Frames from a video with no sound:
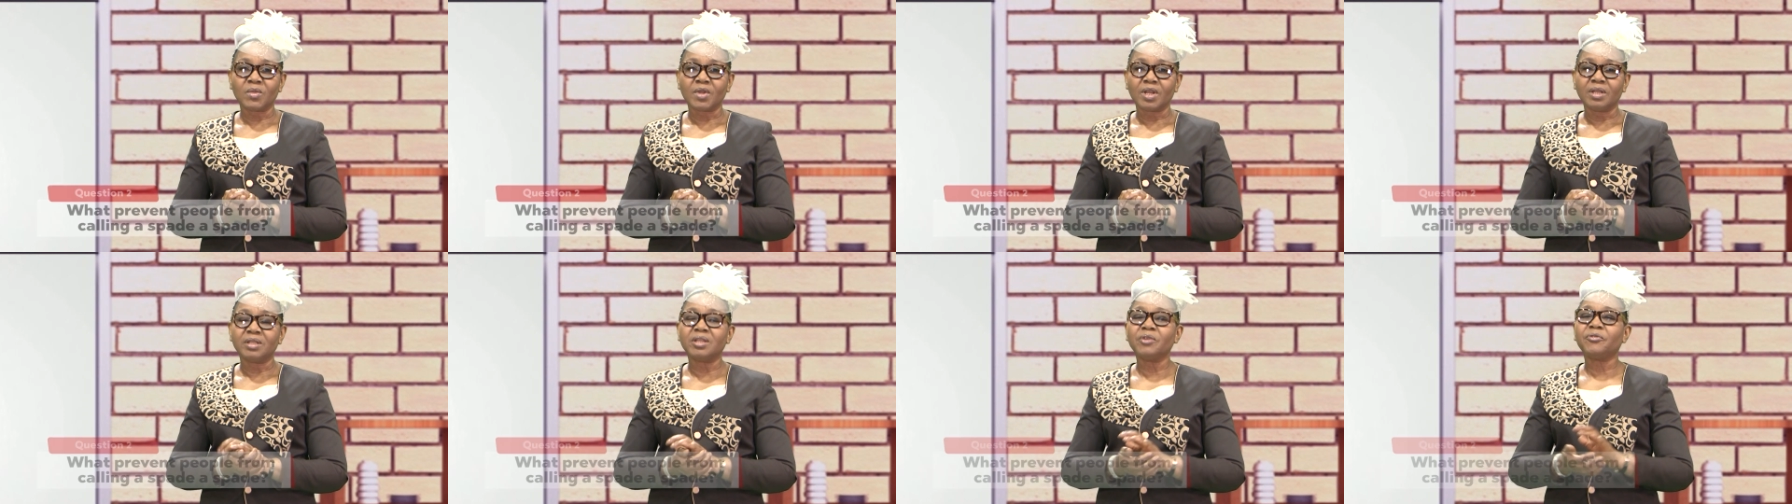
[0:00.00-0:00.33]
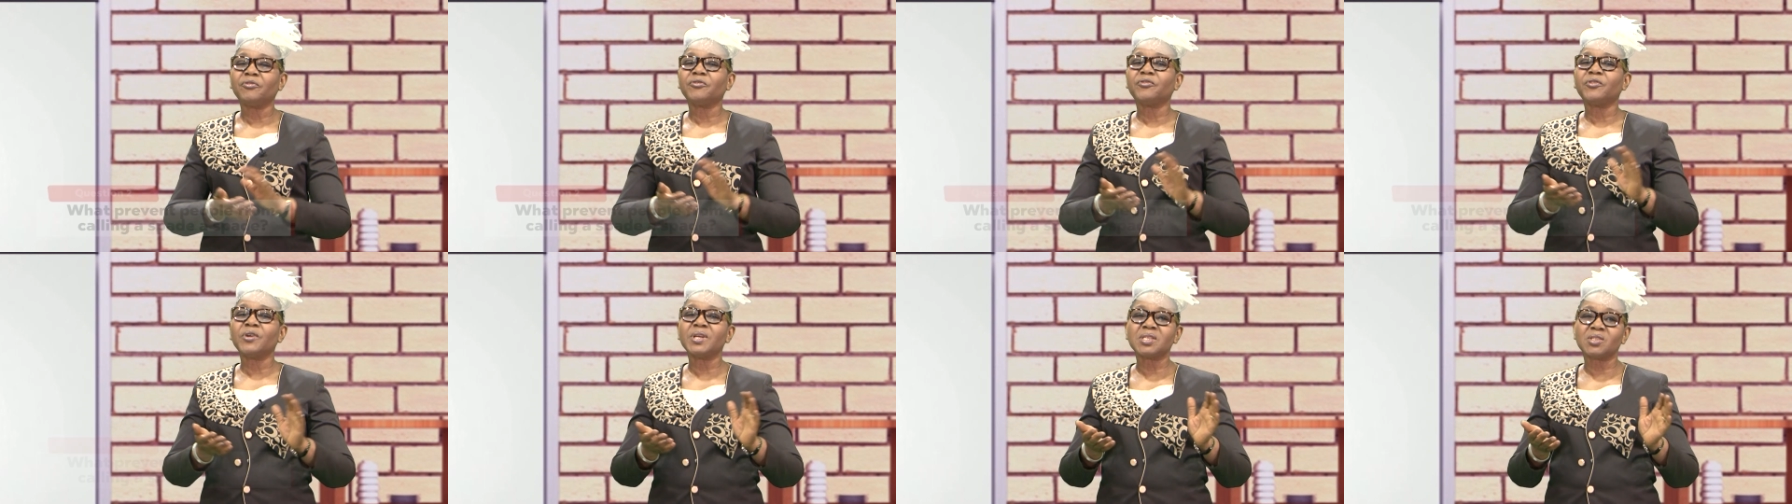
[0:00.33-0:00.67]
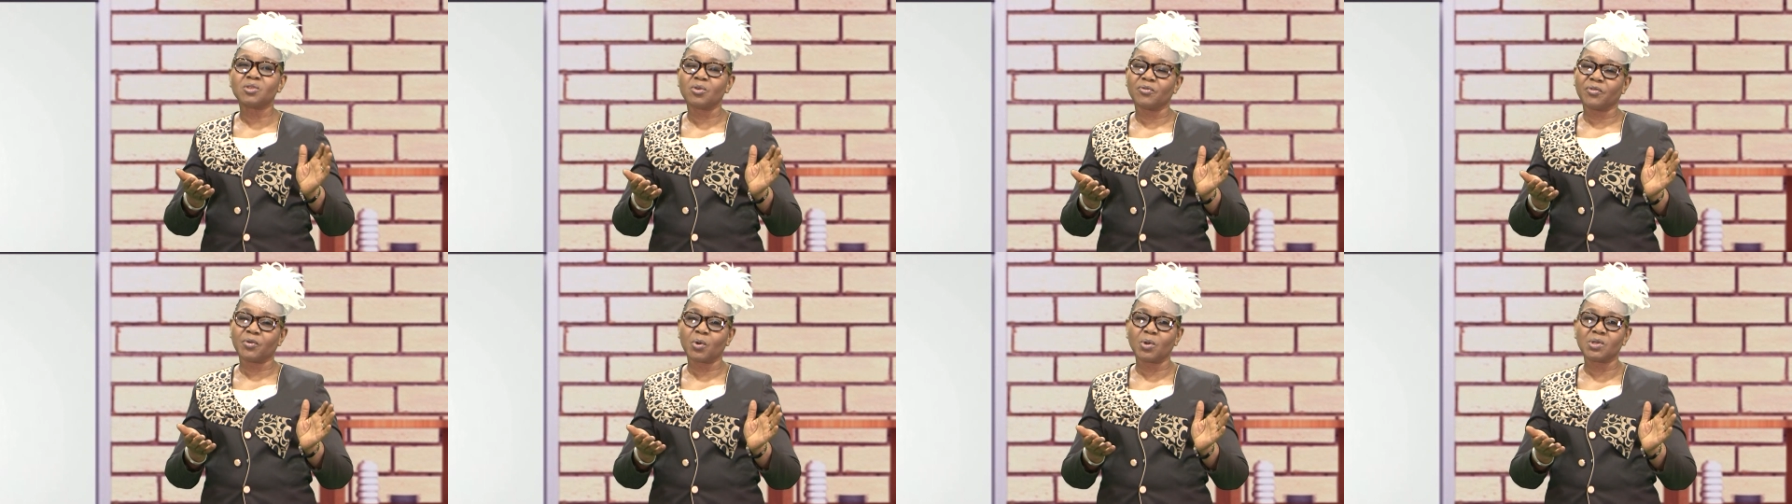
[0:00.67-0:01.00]
The first,
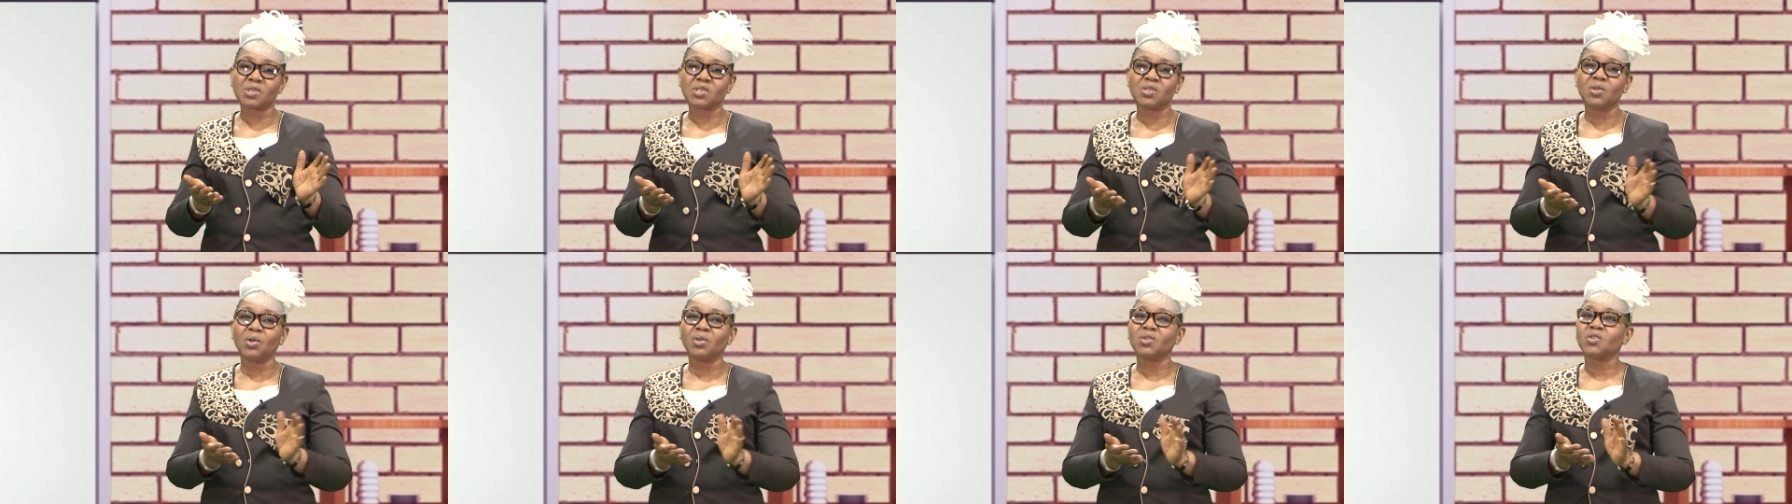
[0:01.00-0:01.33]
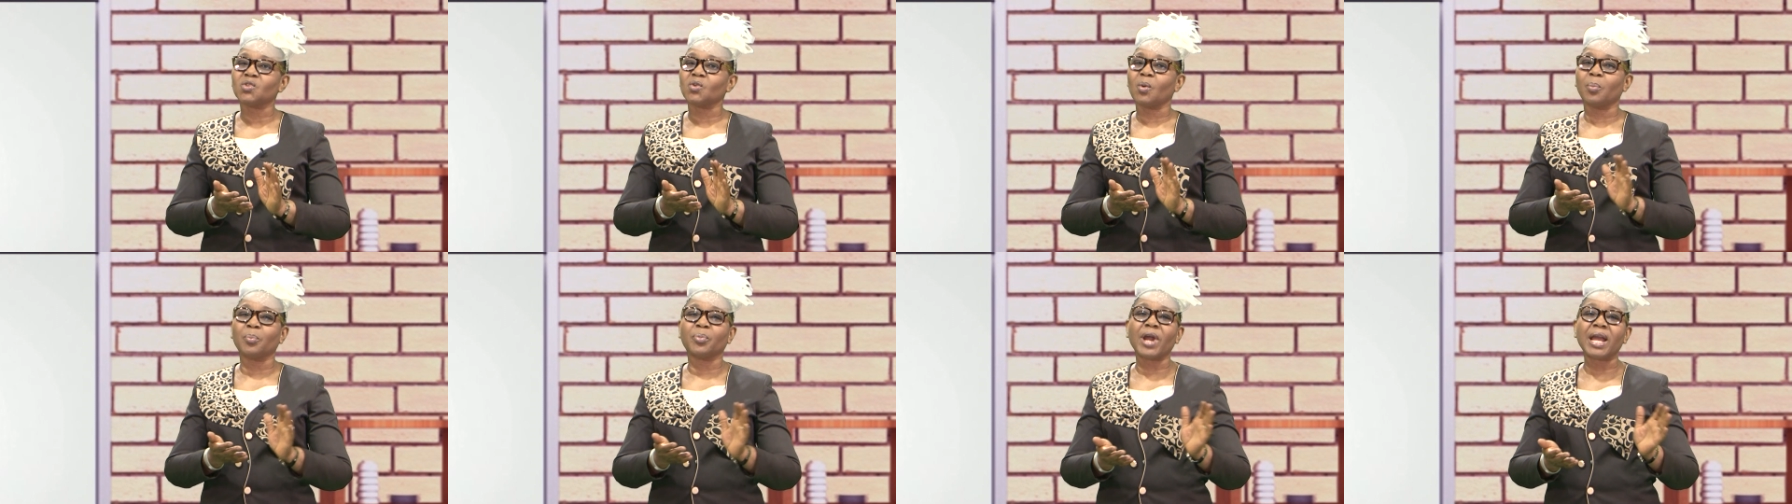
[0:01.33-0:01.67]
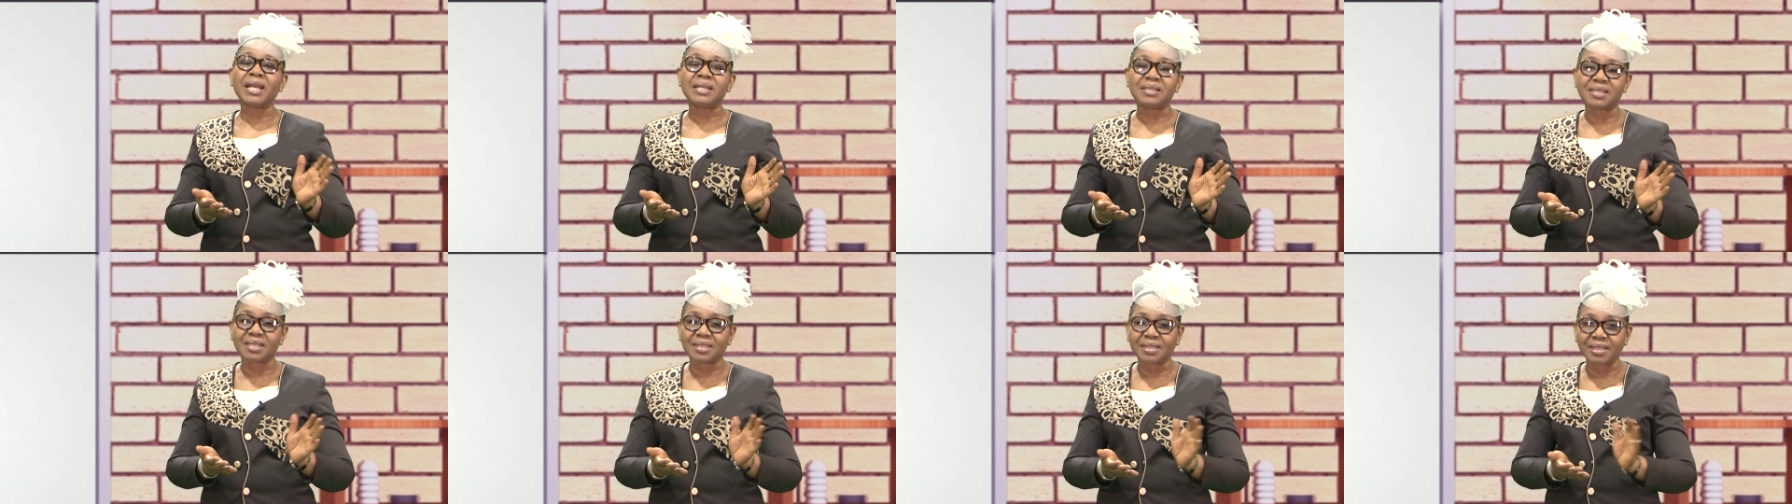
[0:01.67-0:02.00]
of course, not
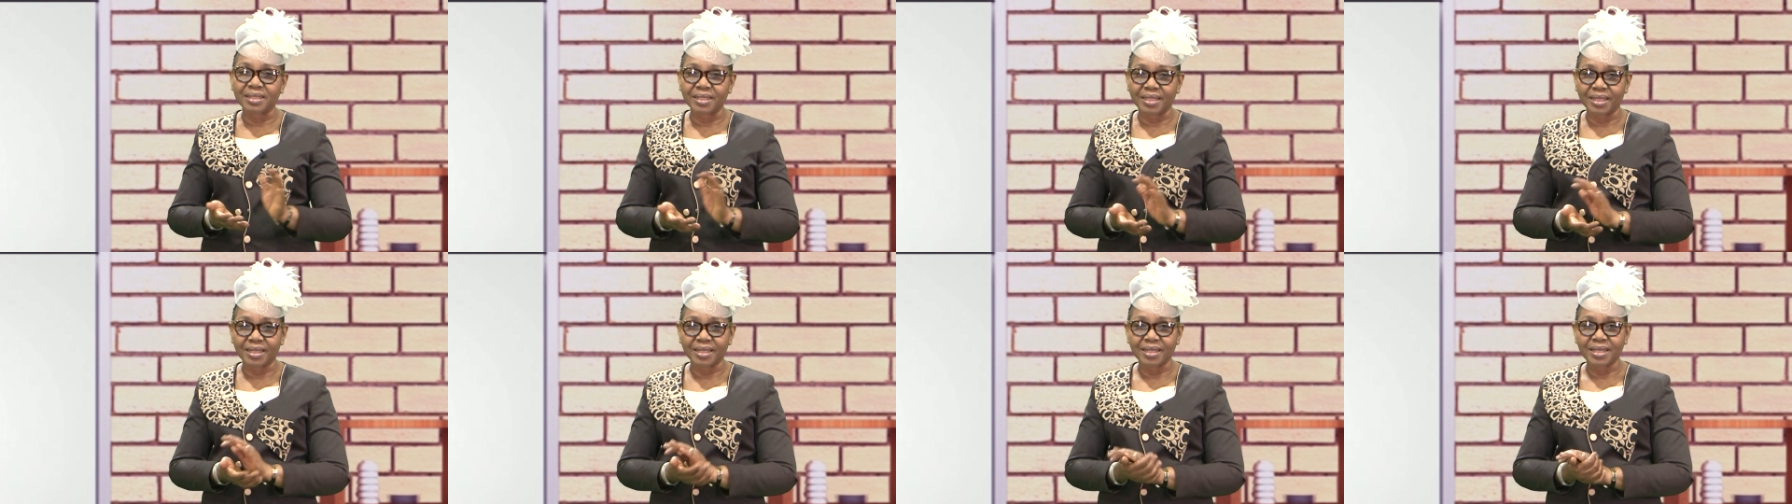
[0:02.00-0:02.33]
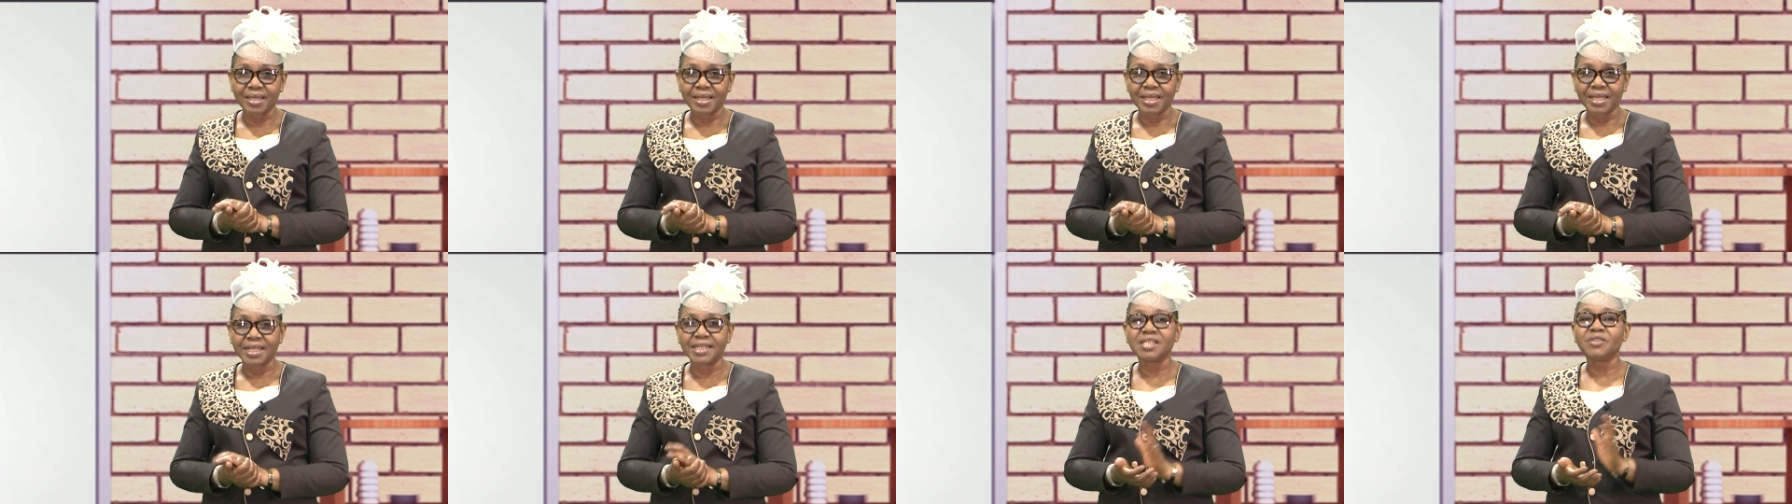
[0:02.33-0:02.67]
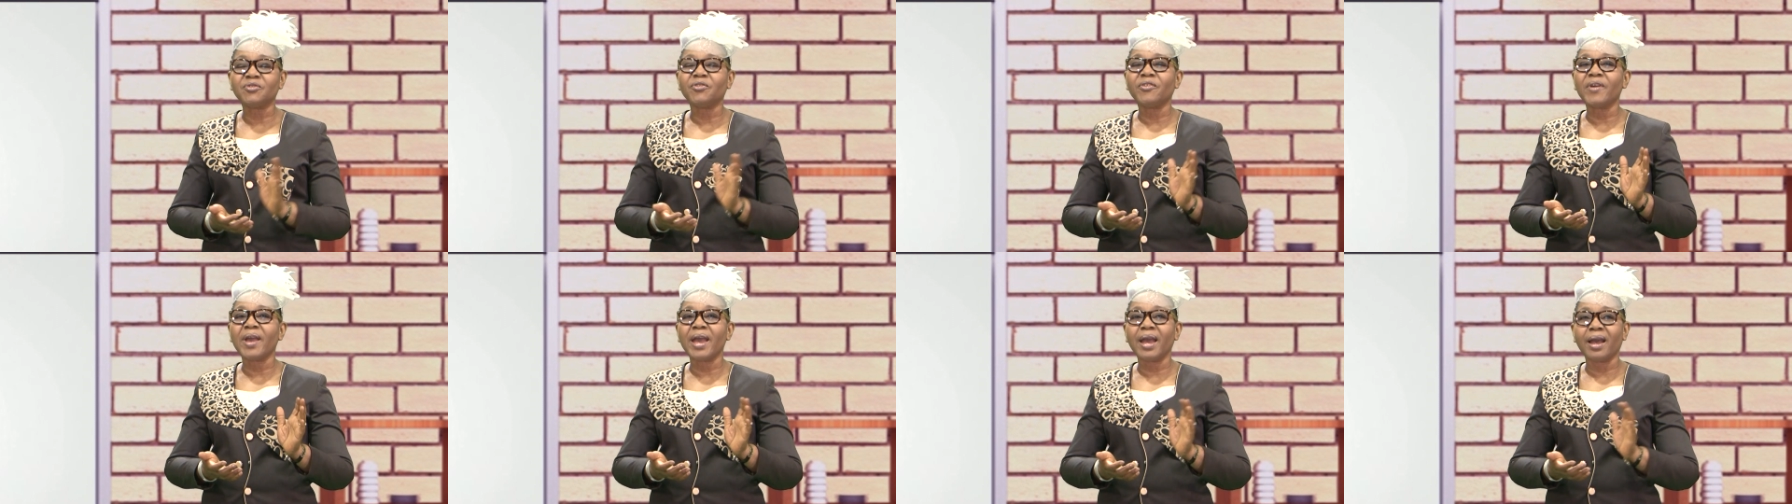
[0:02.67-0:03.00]
surprisingly, is
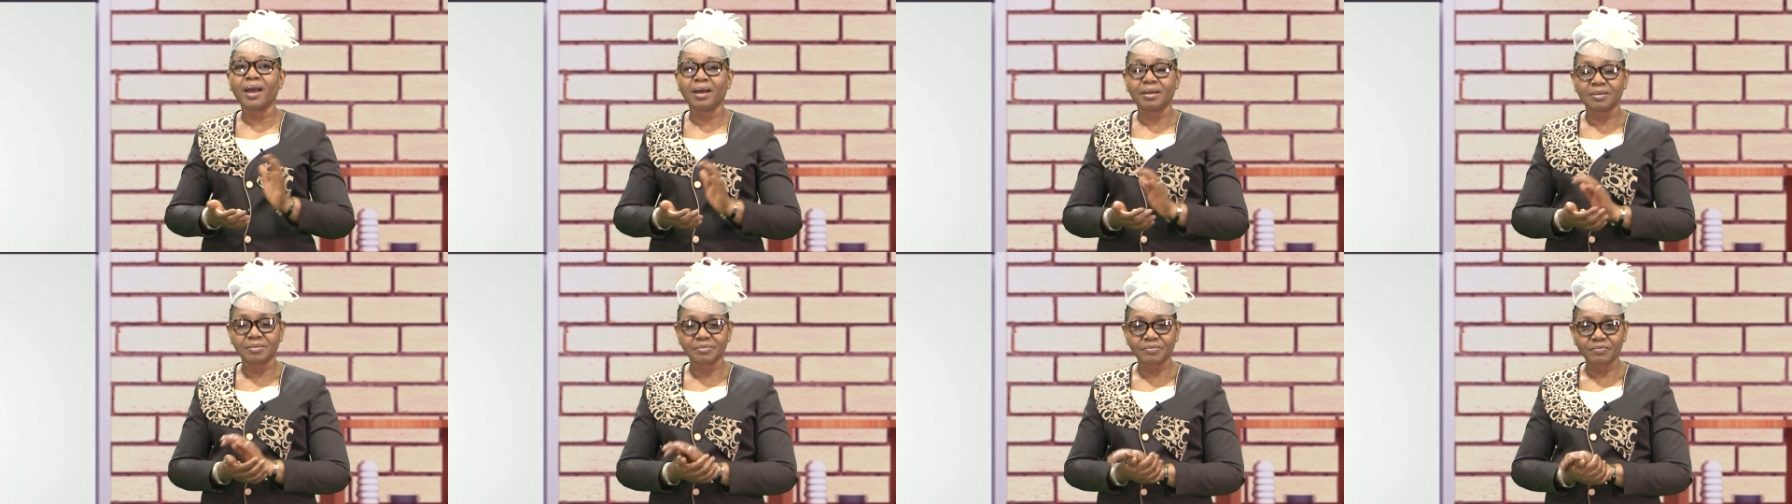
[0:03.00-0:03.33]
fear.